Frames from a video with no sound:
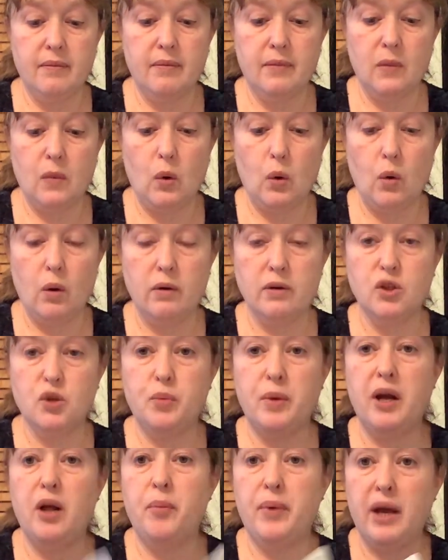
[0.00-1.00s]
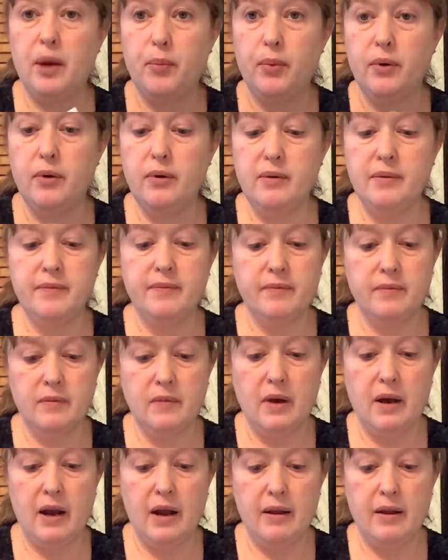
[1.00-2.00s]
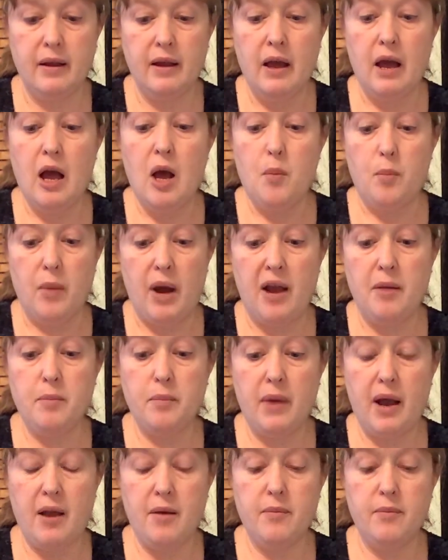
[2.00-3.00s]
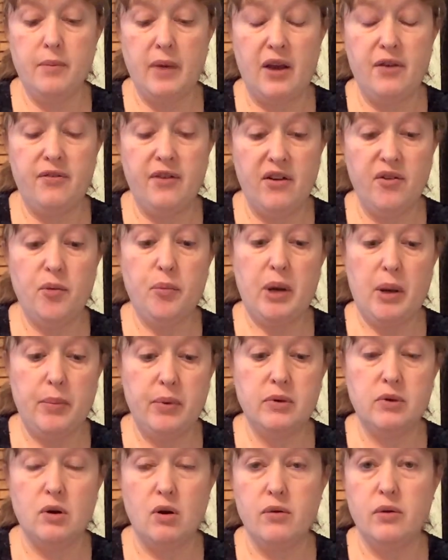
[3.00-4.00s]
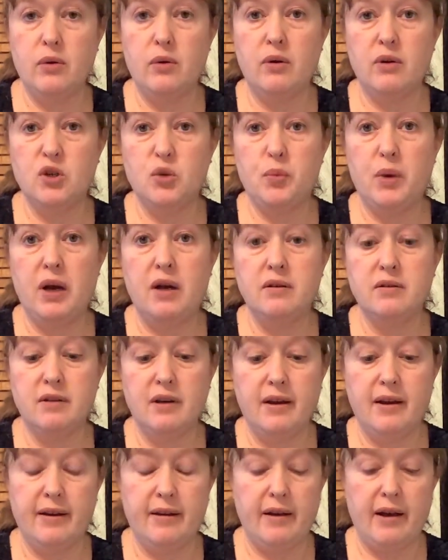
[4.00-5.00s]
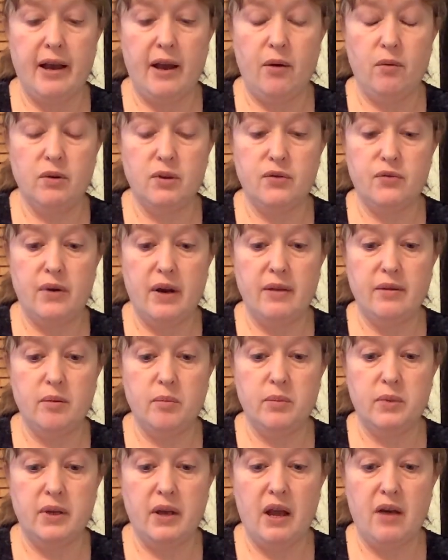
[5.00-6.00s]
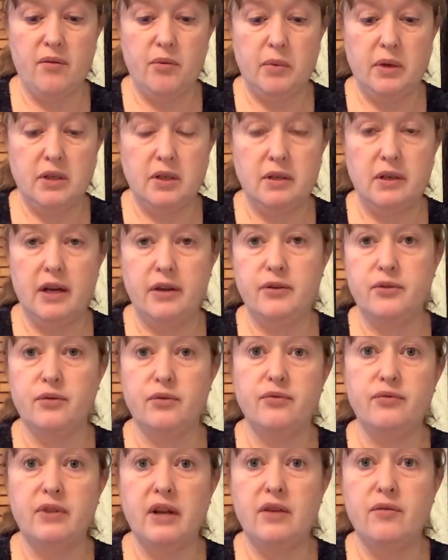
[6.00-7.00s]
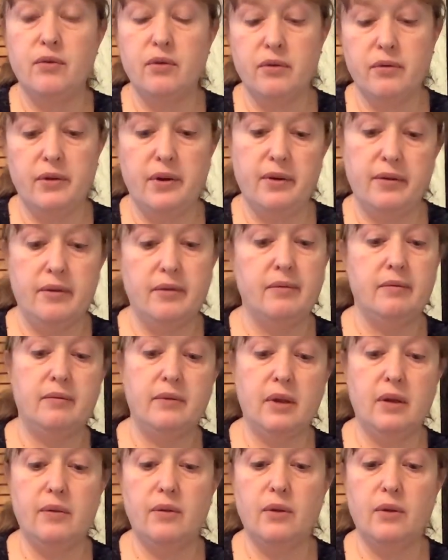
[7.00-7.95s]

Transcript: Orange bell pepper. My favorite peppers are the orange bells. I always find them to have a much nicer flavor than the